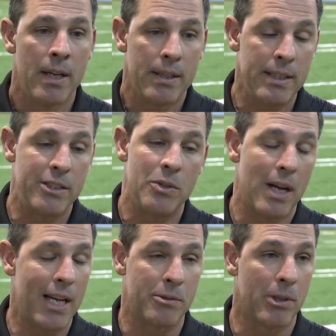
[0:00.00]
These two
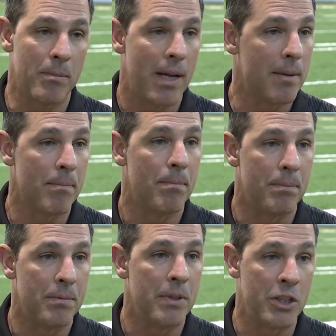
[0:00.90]
guys really made
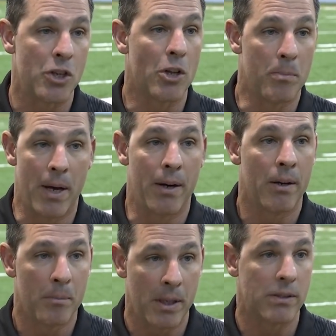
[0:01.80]
each other
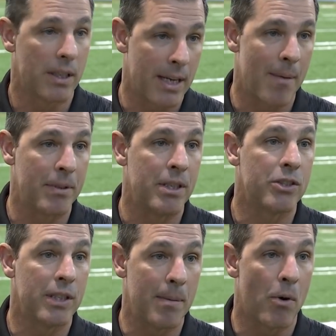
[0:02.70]
better because of the
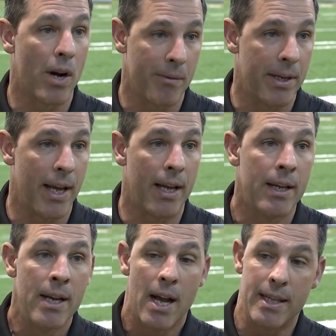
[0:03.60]
competition they brought every day,
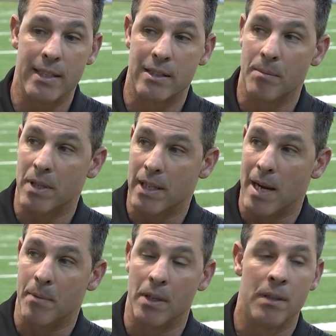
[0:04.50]
and that's something that
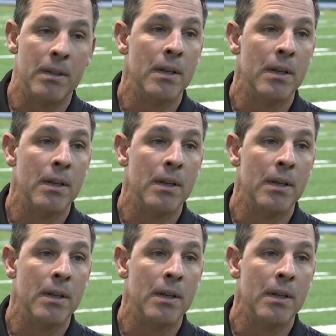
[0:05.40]
I'm going to